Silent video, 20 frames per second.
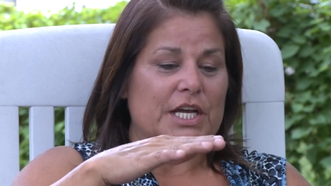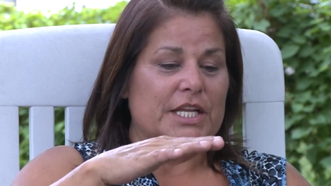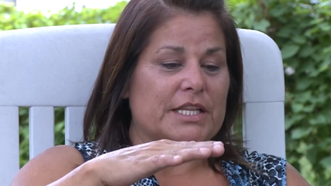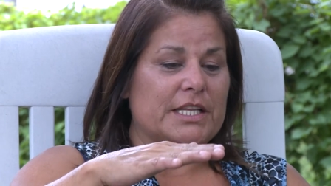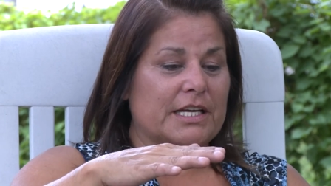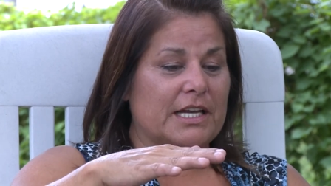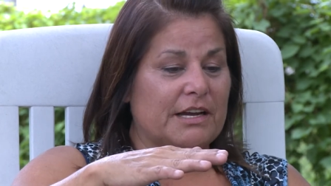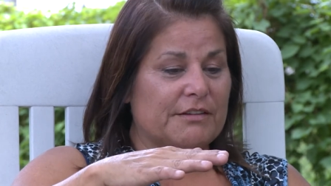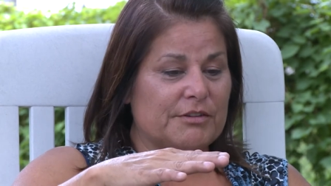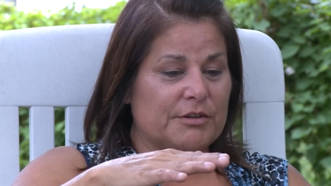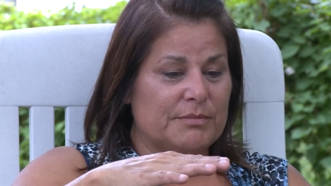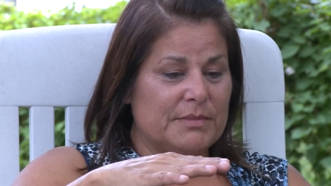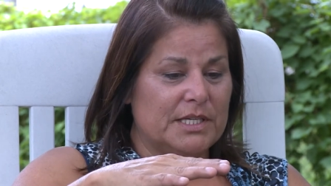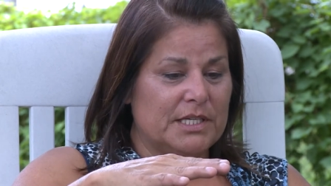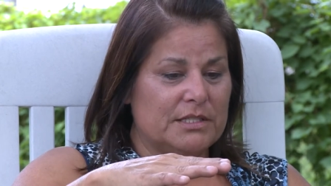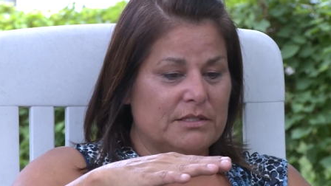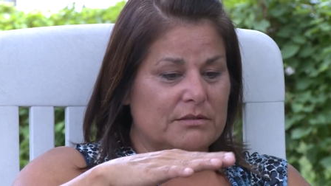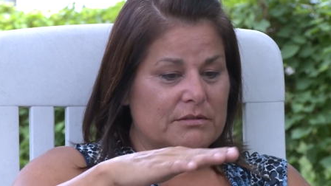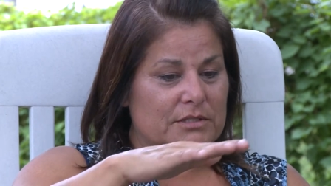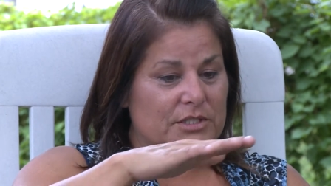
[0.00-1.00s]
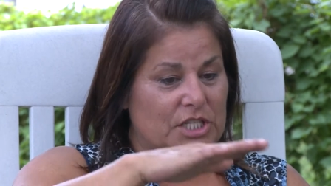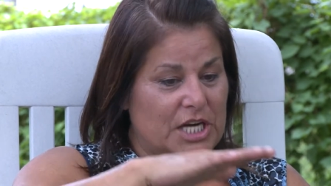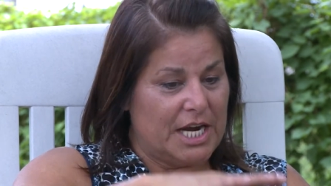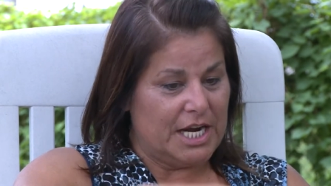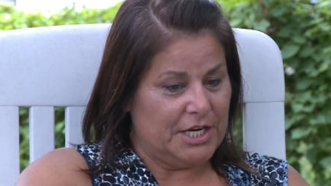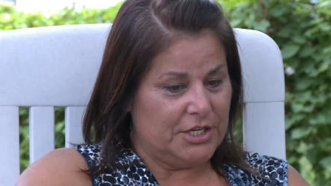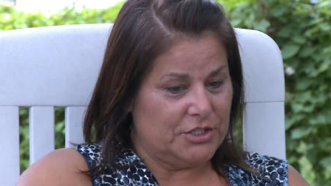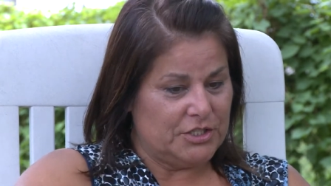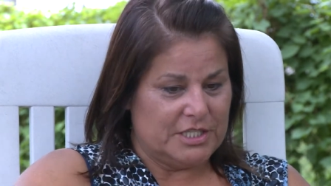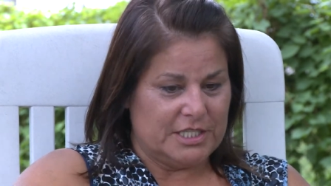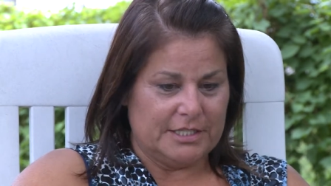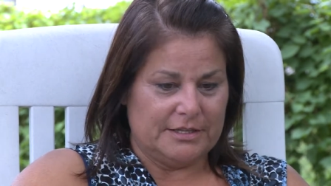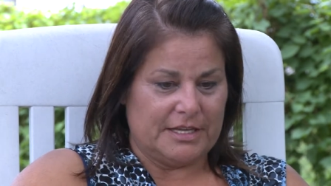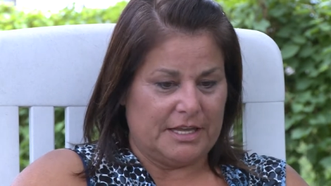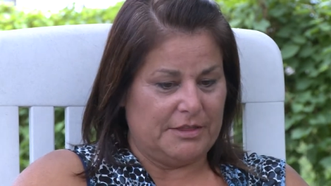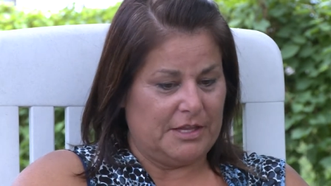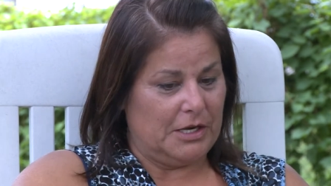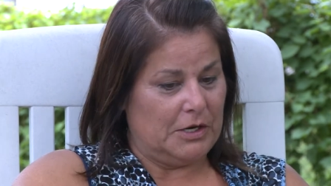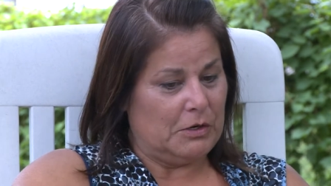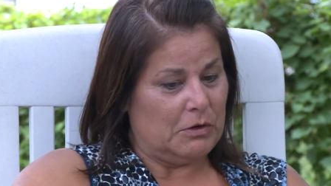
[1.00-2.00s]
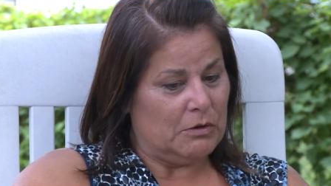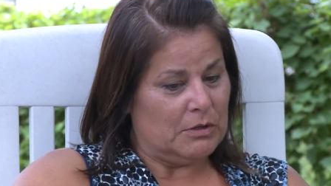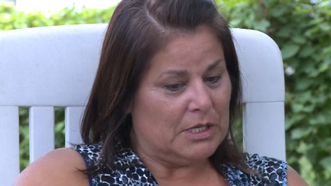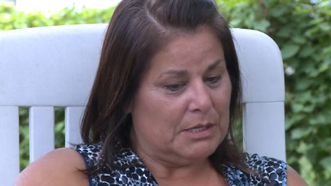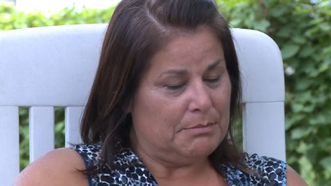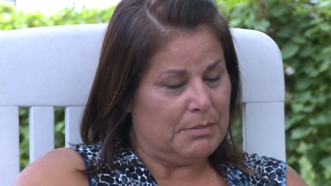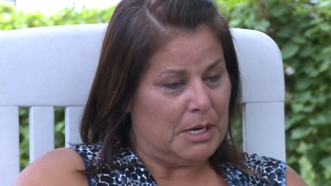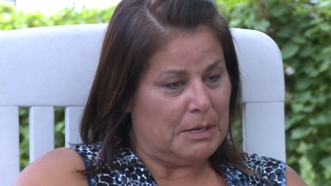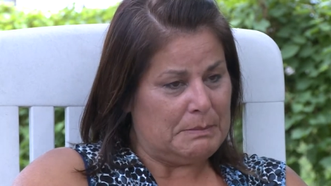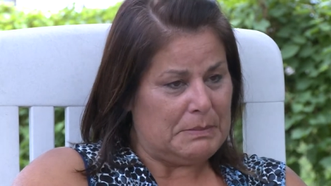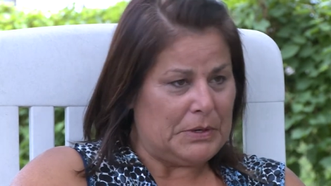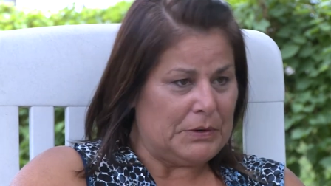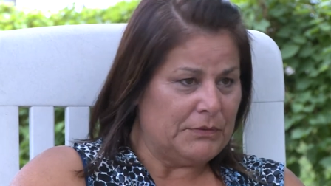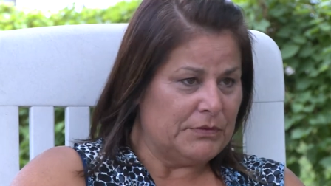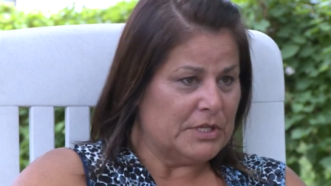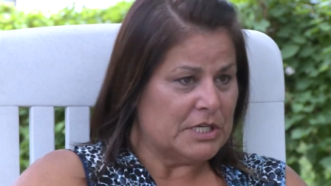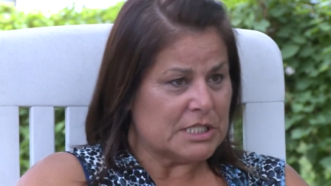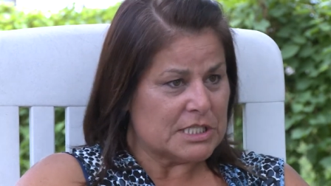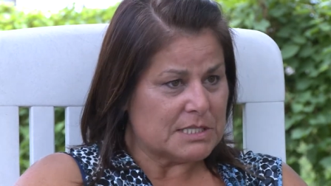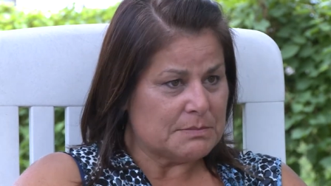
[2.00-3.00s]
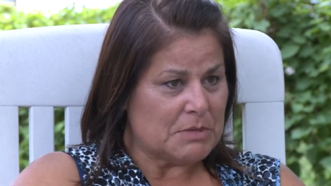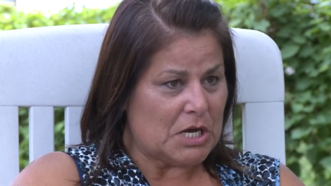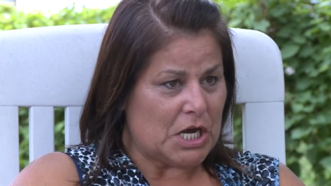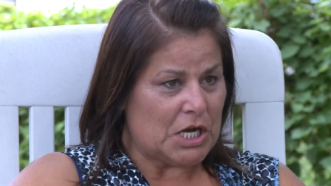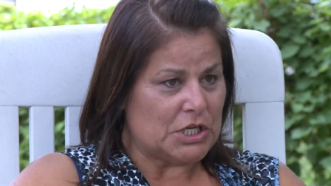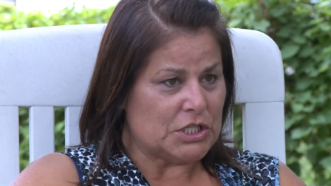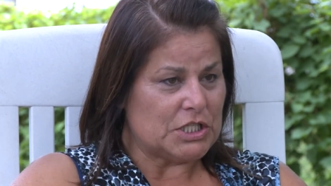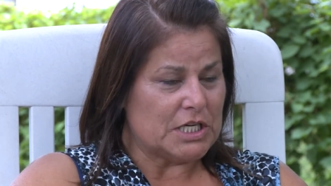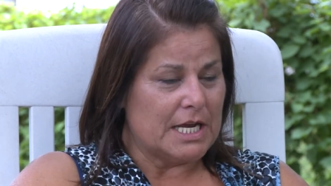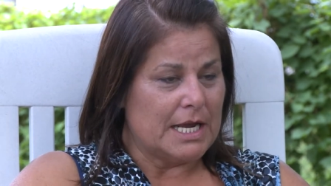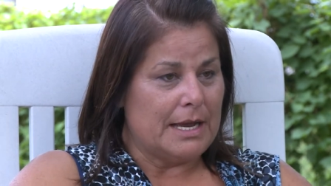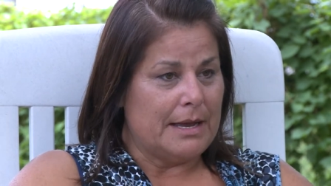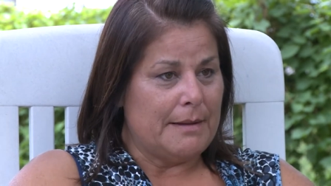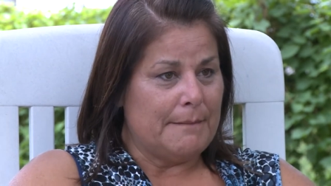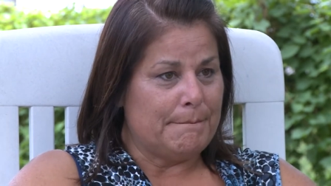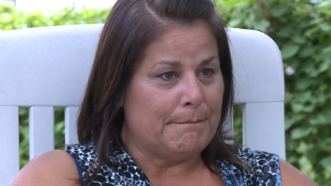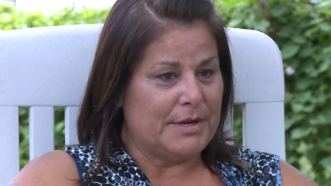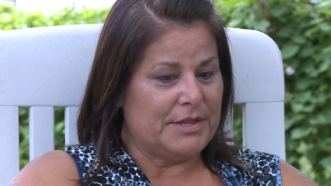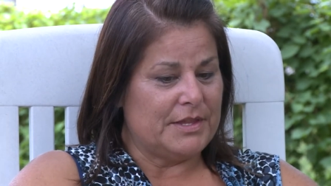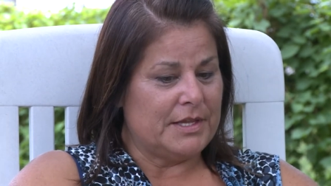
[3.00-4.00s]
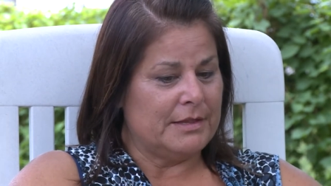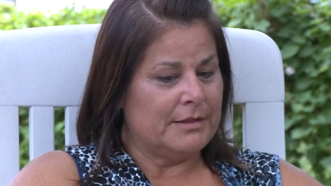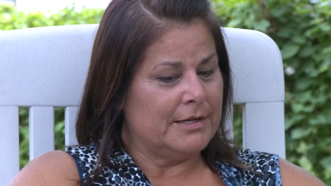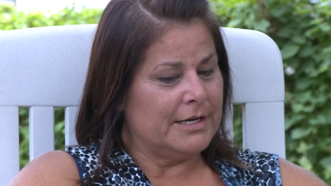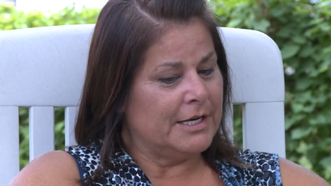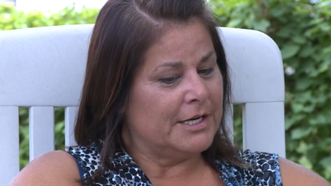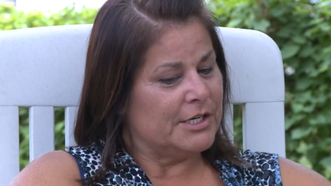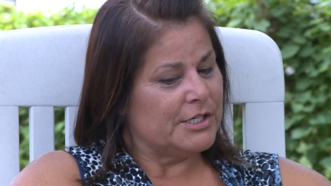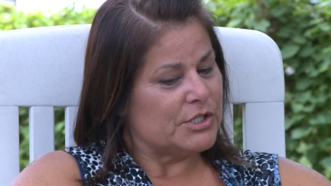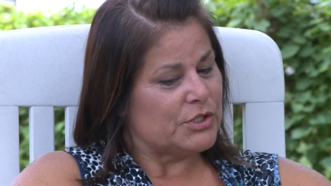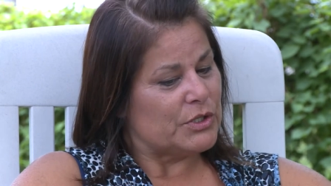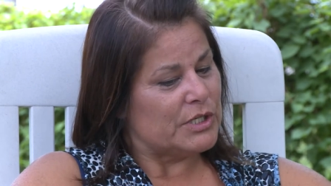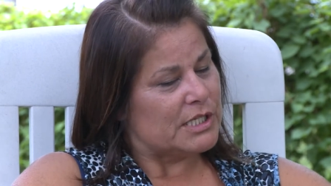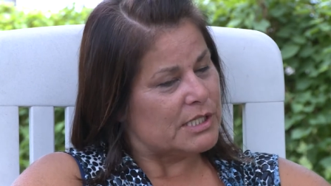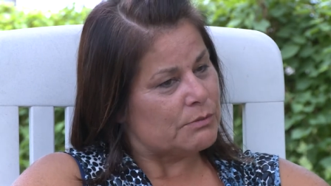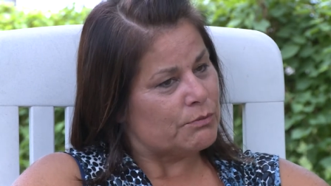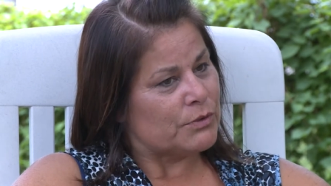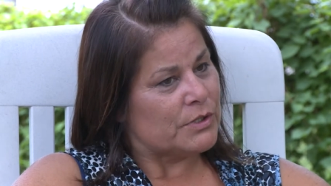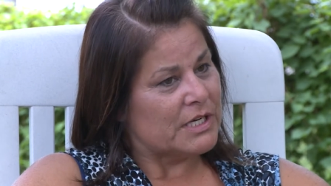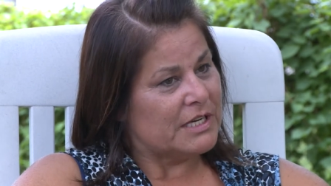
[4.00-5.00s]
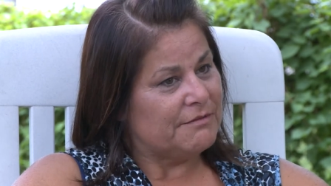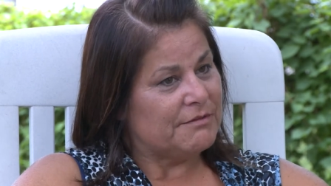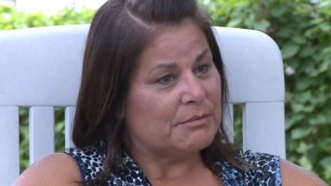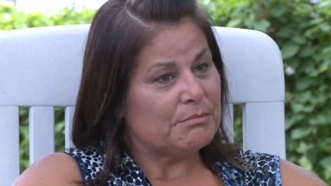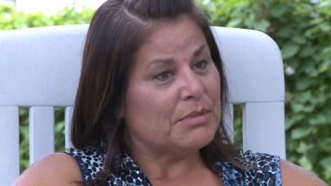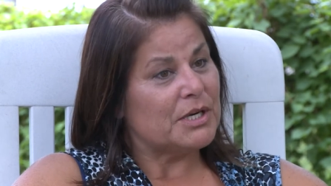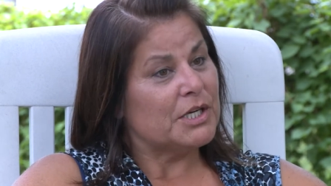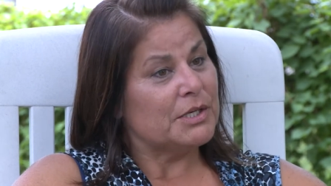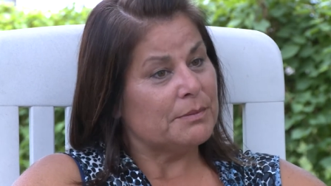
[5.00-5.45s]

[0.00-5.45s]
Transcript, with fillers: the government changed it that they could only pump out this much but then the industries weren't even